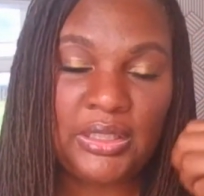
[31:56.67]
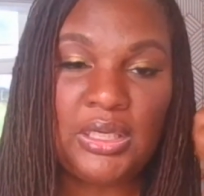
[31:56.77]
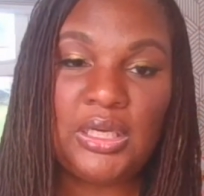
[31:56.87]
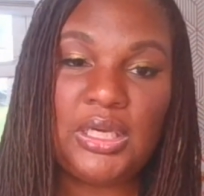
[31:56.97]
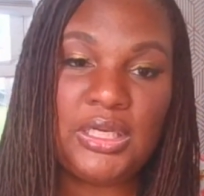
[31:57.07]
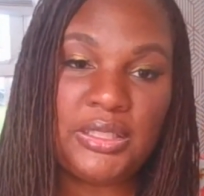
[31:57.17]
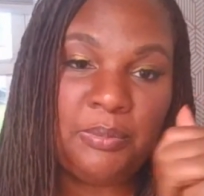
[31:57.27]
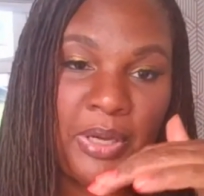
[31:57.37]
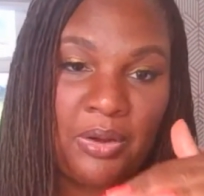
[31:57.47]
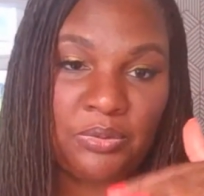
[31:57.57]
It is
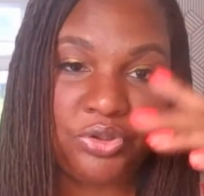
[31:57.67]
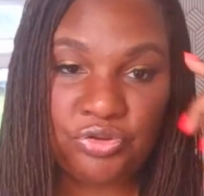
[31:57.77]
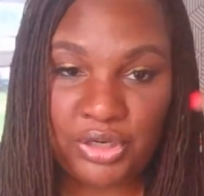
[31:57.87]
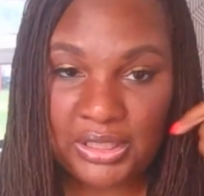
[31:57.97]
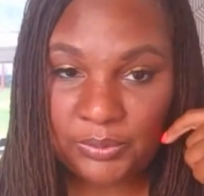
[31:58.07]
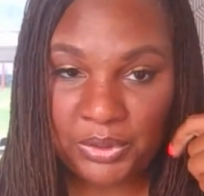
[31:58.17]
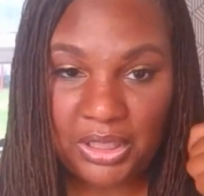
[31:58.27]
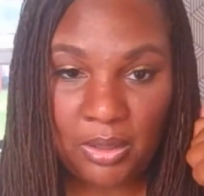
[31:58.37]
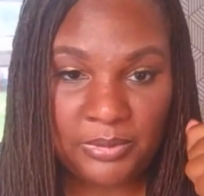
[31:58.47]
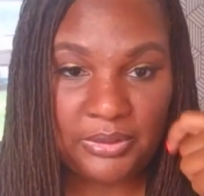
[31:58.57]
about strength when it comes
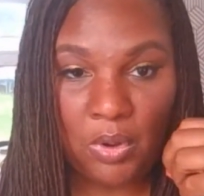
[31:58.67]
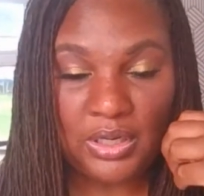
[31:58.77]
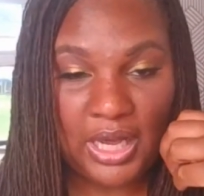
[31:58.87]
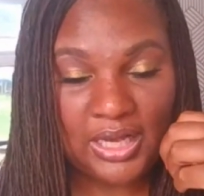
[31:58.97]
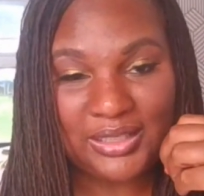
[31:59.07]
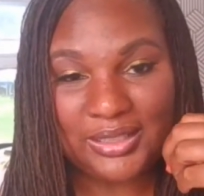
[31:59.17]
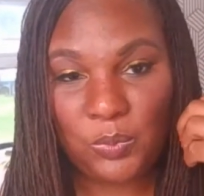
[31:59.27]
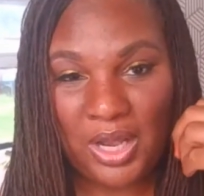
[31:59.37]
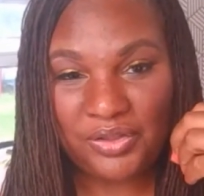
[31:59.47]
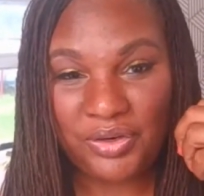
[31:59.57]
to small locks. That's
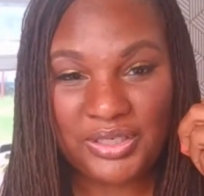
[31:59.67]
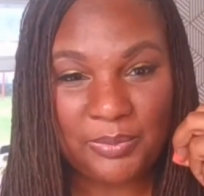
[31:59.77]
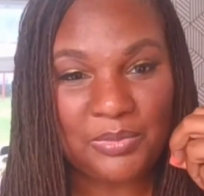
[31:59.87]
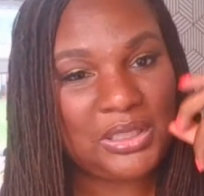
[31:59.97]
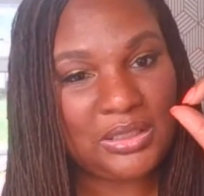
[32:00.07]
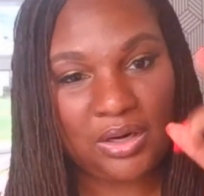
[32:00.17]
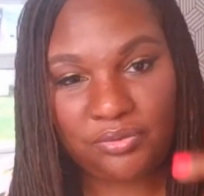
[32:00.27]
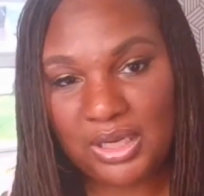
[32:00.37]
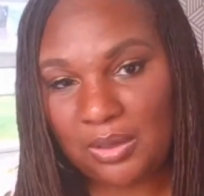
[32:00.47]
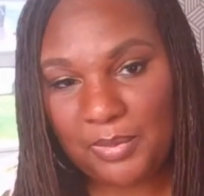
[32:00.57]
why there are some that are
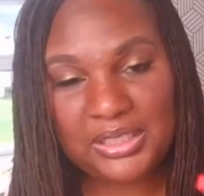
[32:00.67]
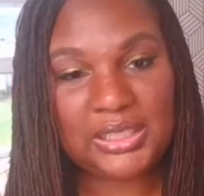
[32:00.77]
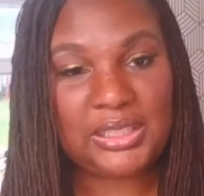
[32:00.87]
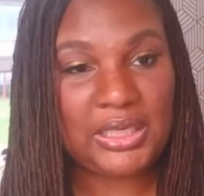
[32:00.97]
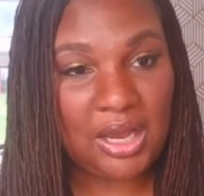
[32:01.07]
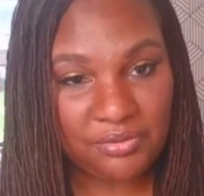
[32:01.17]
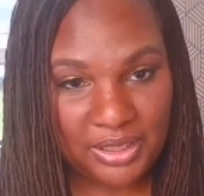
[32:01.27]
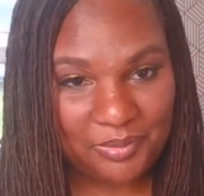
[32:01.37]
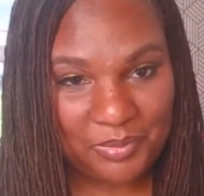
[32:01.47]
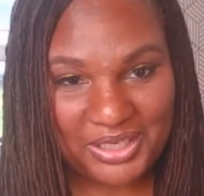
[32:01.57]
recommended and not
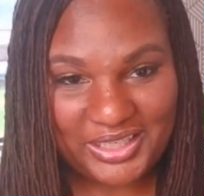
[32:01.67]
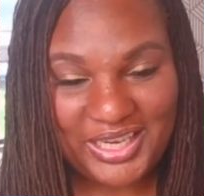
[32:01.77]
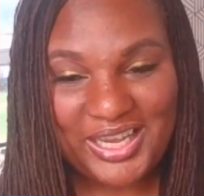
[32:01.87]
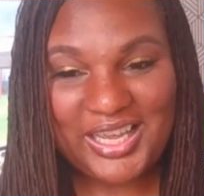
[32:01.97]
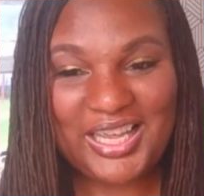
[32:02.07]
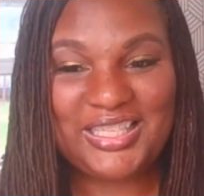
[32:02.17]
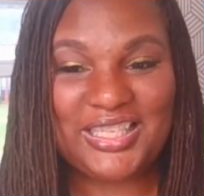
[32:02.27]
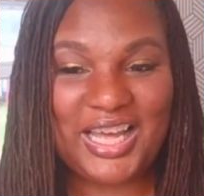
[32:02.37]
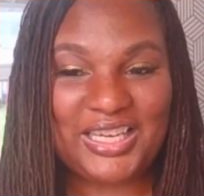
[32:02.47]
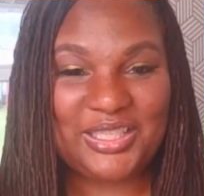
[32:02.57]
recommended. It's
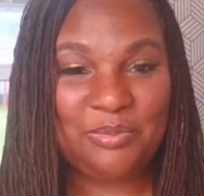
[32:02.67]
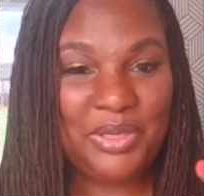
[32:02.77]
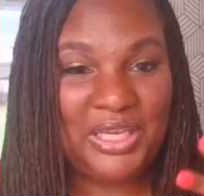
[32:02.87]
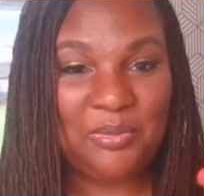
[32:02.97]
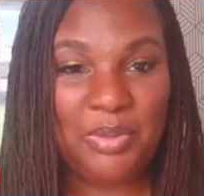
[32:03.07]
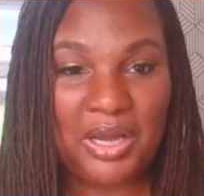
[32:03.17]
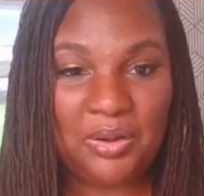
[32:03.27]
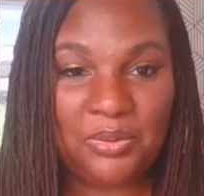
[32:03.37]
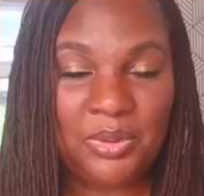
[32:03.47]
not a debate about